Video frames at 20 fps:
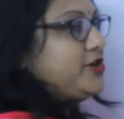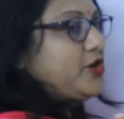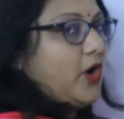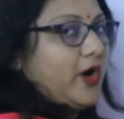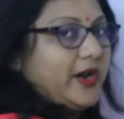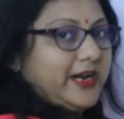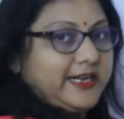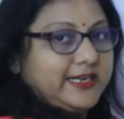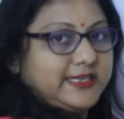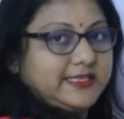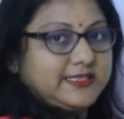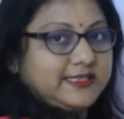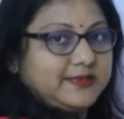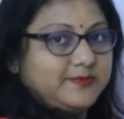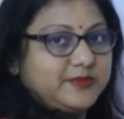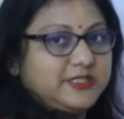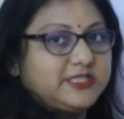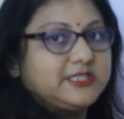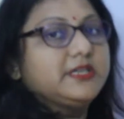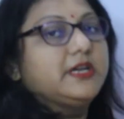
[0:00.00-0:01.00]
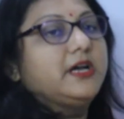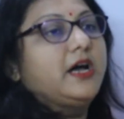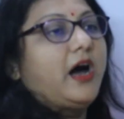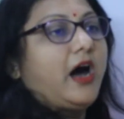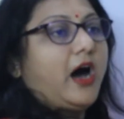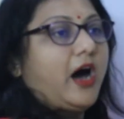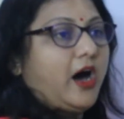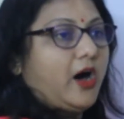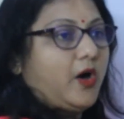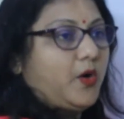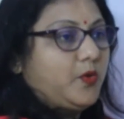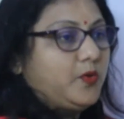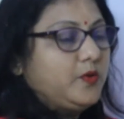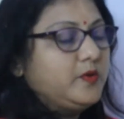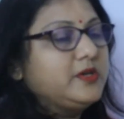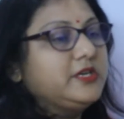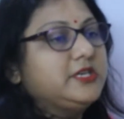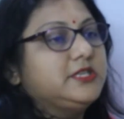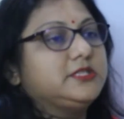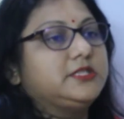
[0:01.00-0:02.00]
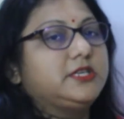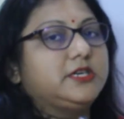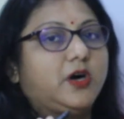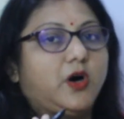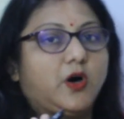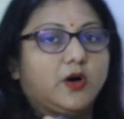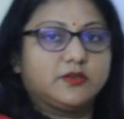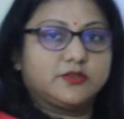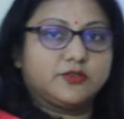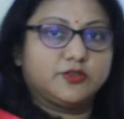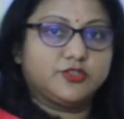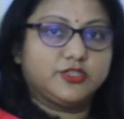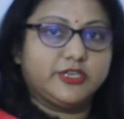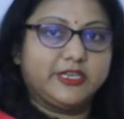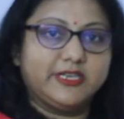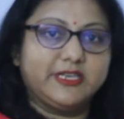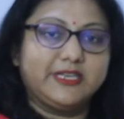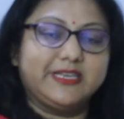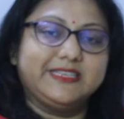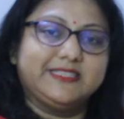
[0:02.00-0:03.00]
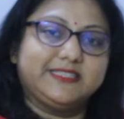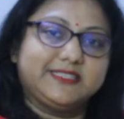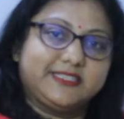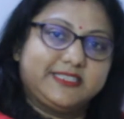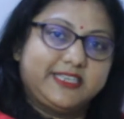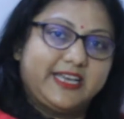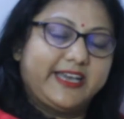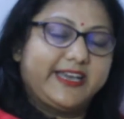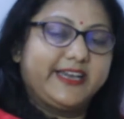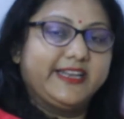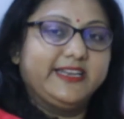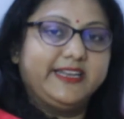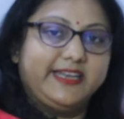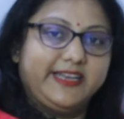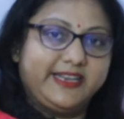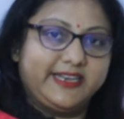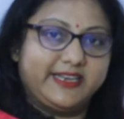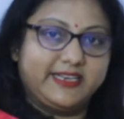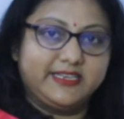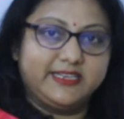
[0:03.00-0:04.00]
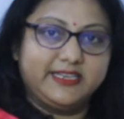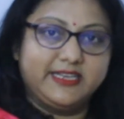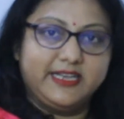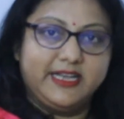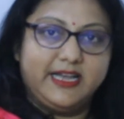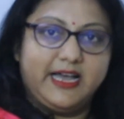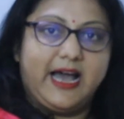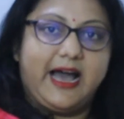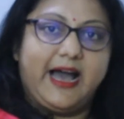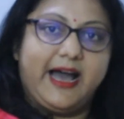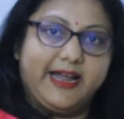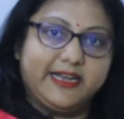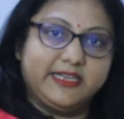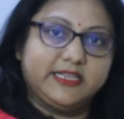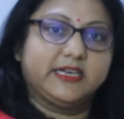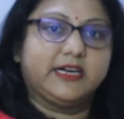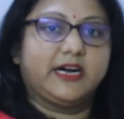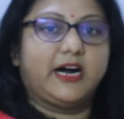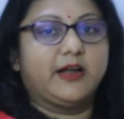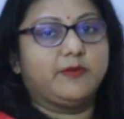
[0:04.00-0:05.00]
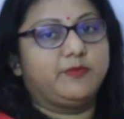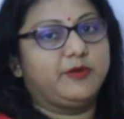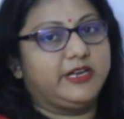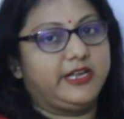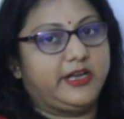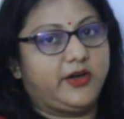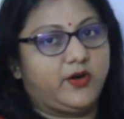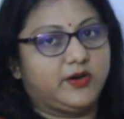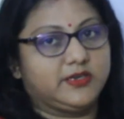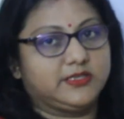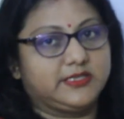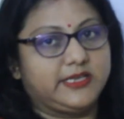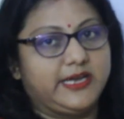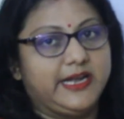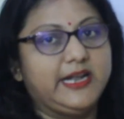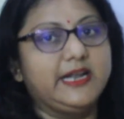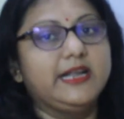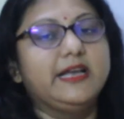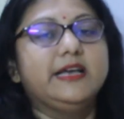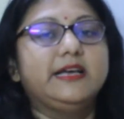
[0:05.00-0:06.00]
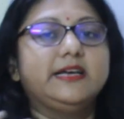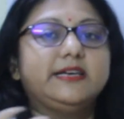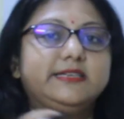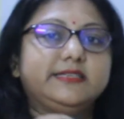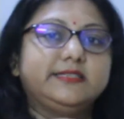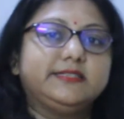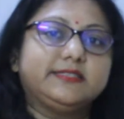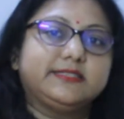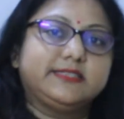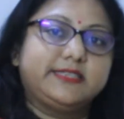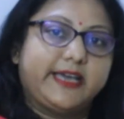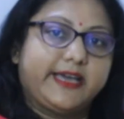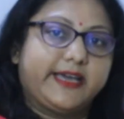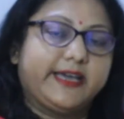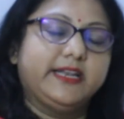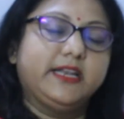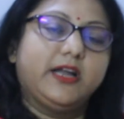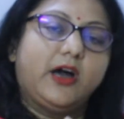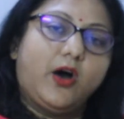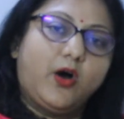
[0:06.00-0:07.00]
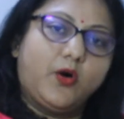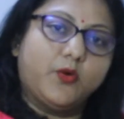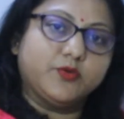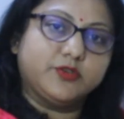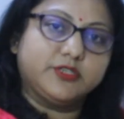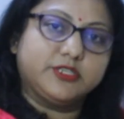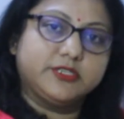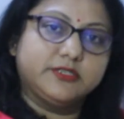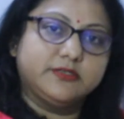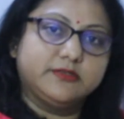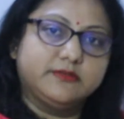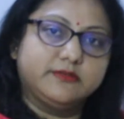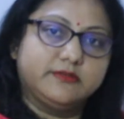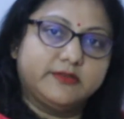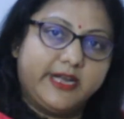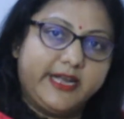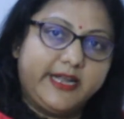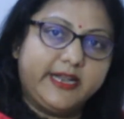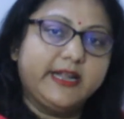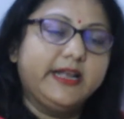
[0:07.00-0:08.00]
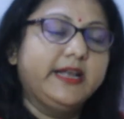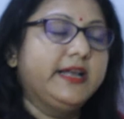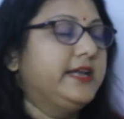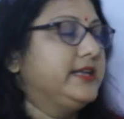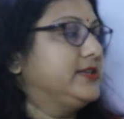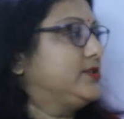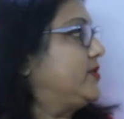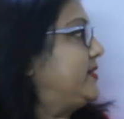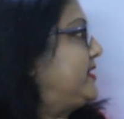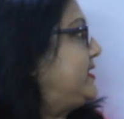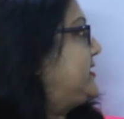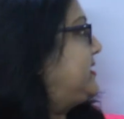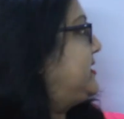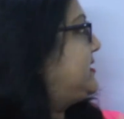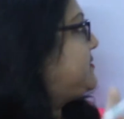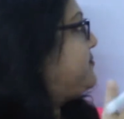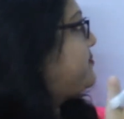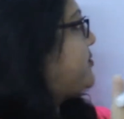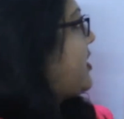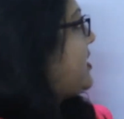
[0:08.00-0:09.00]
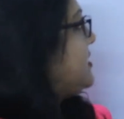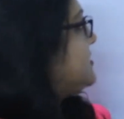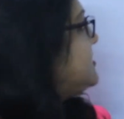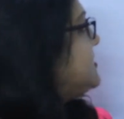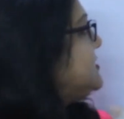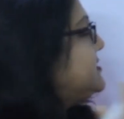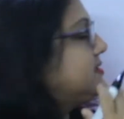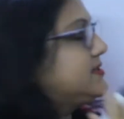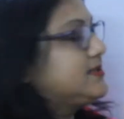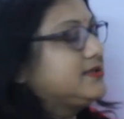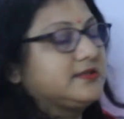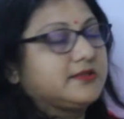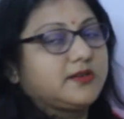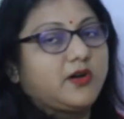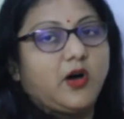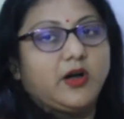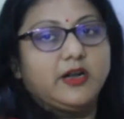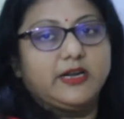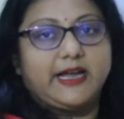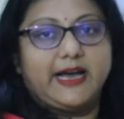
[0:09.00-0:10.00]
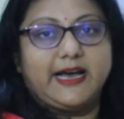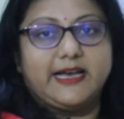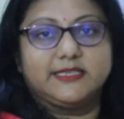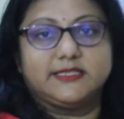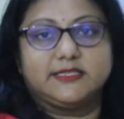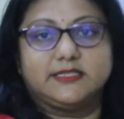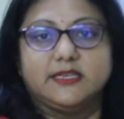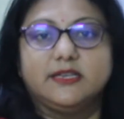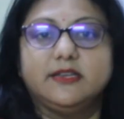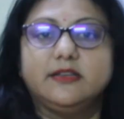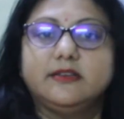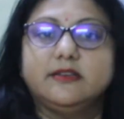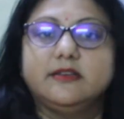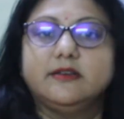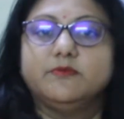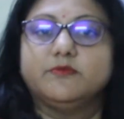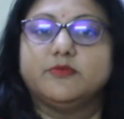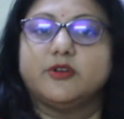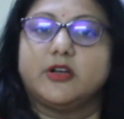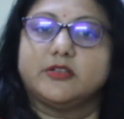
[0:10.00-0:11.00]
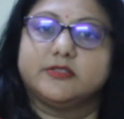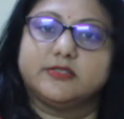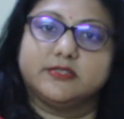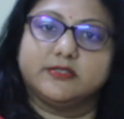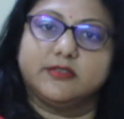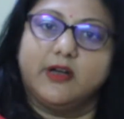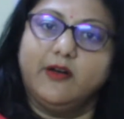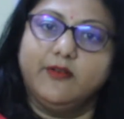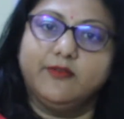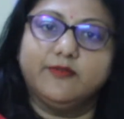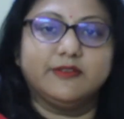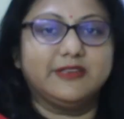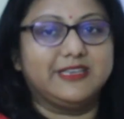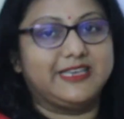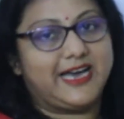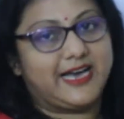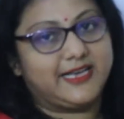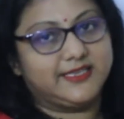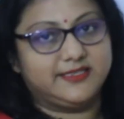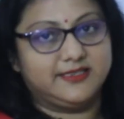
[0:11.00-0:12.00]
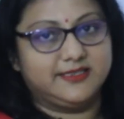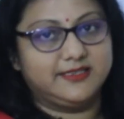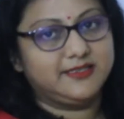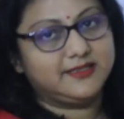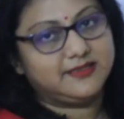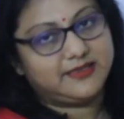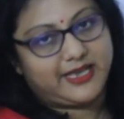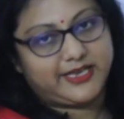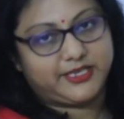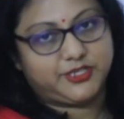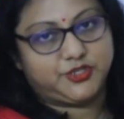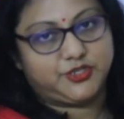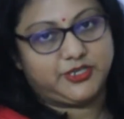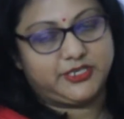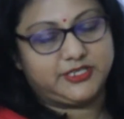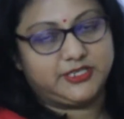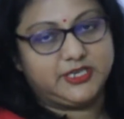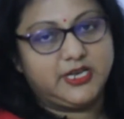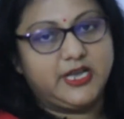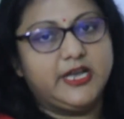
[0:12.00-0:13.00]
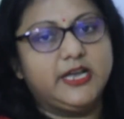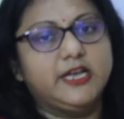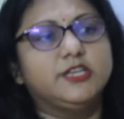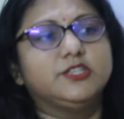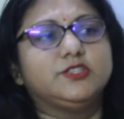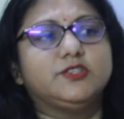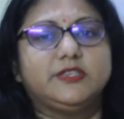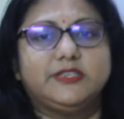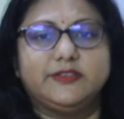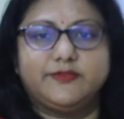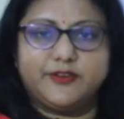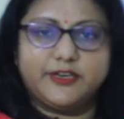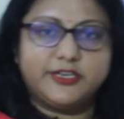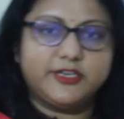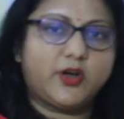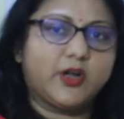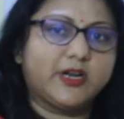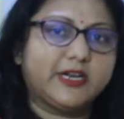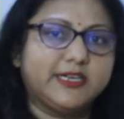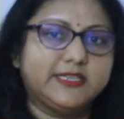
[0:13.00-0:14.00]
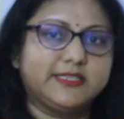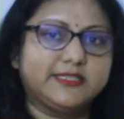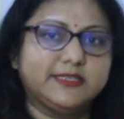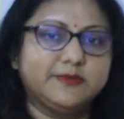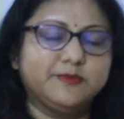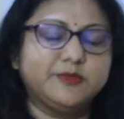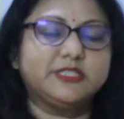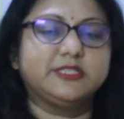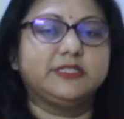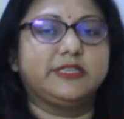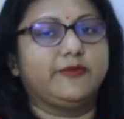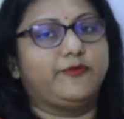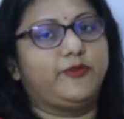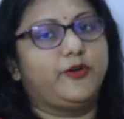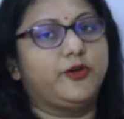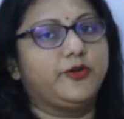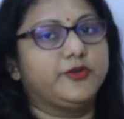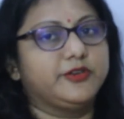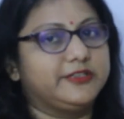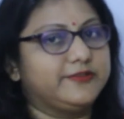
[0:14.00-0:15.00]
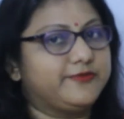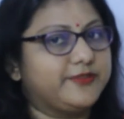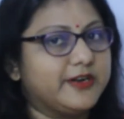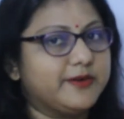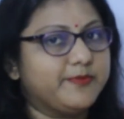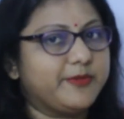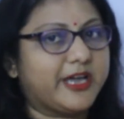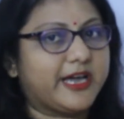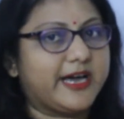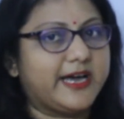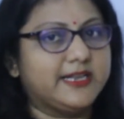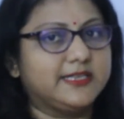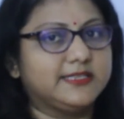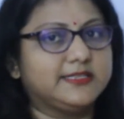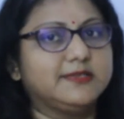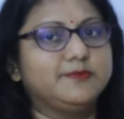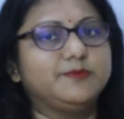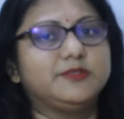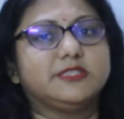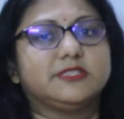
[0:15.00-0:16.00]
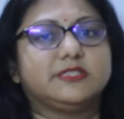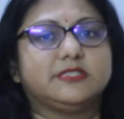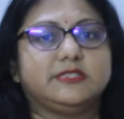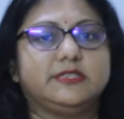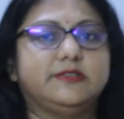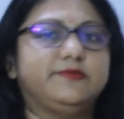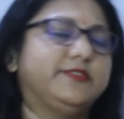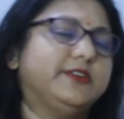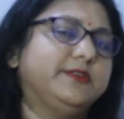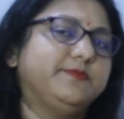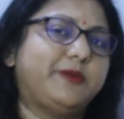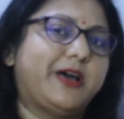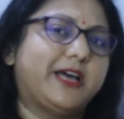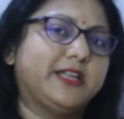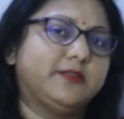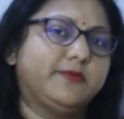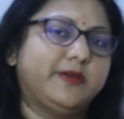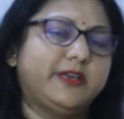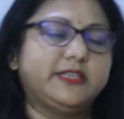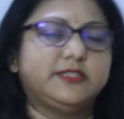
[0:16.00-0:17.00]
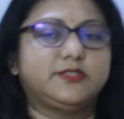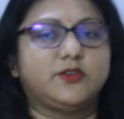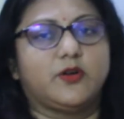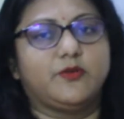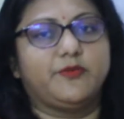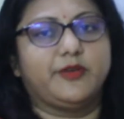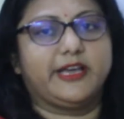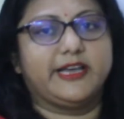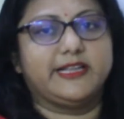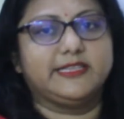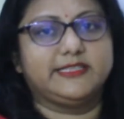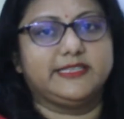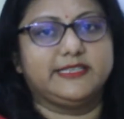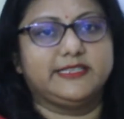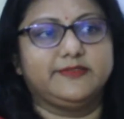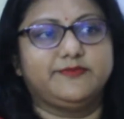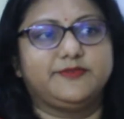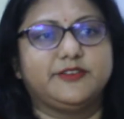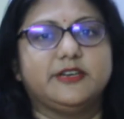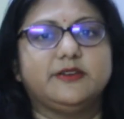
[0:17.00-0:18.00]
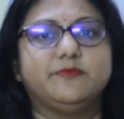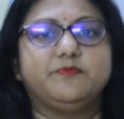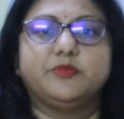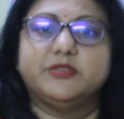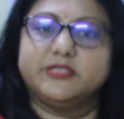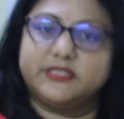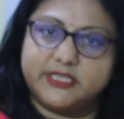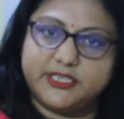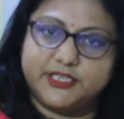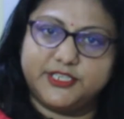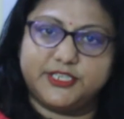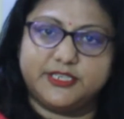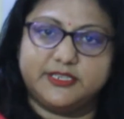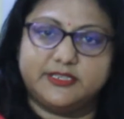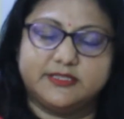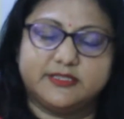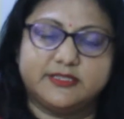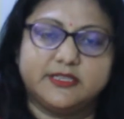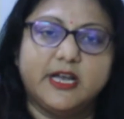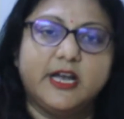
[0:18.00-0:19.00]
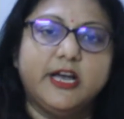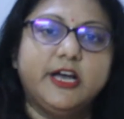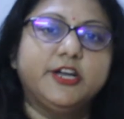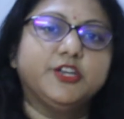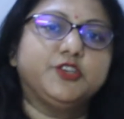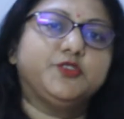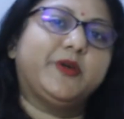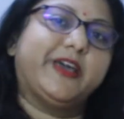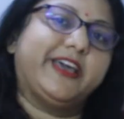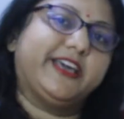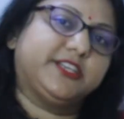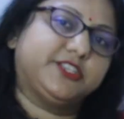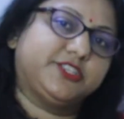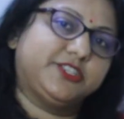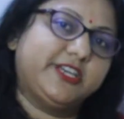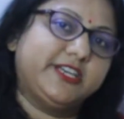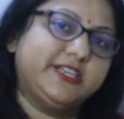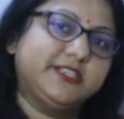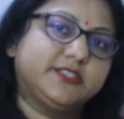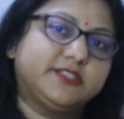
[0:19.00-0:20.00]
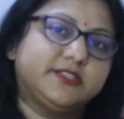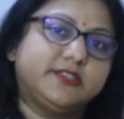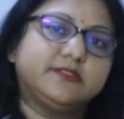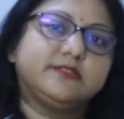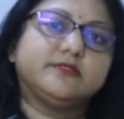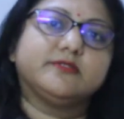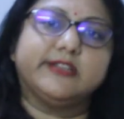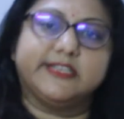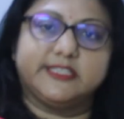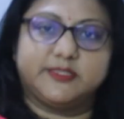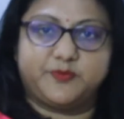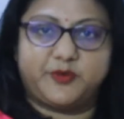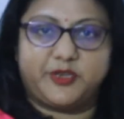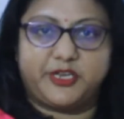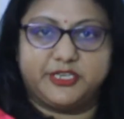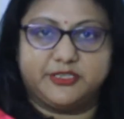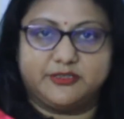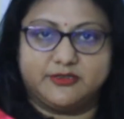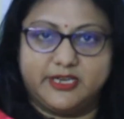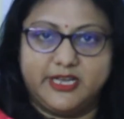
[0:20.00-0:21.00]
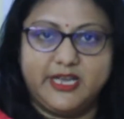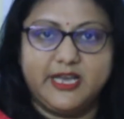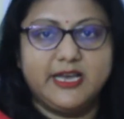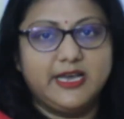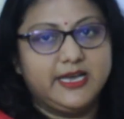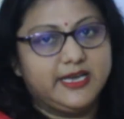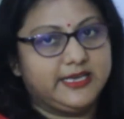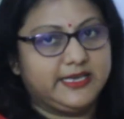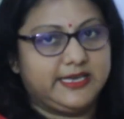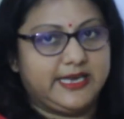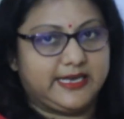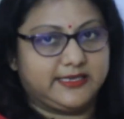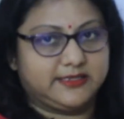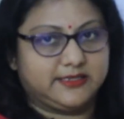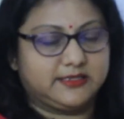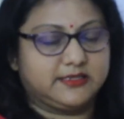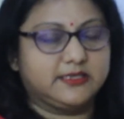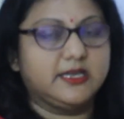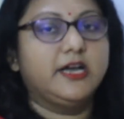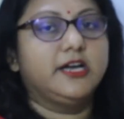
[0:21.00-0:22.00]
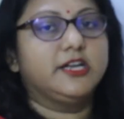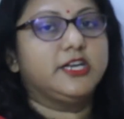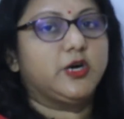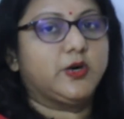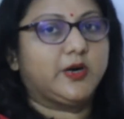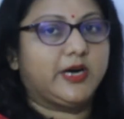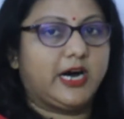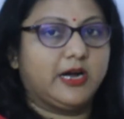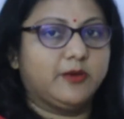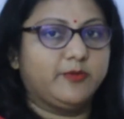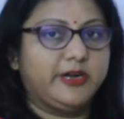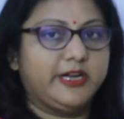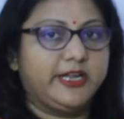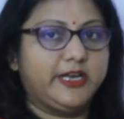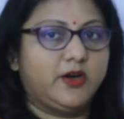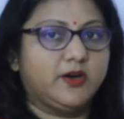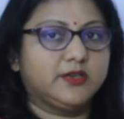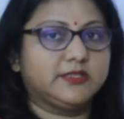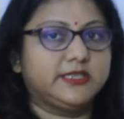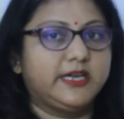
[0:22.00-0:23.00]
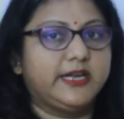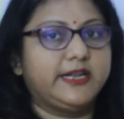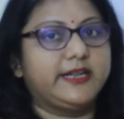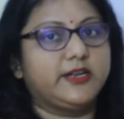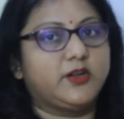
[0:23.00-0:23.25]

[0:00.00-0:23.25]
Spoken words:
organisms how the oxygen is taken in and the carbon dioxide is taken out, right? So in this process, it is called as the process of gaseous exchange. So different organisms, they follow different mechanisms, different pathways, or we can say different procedures to exchange this respiratory gases. Now carbon dioxide and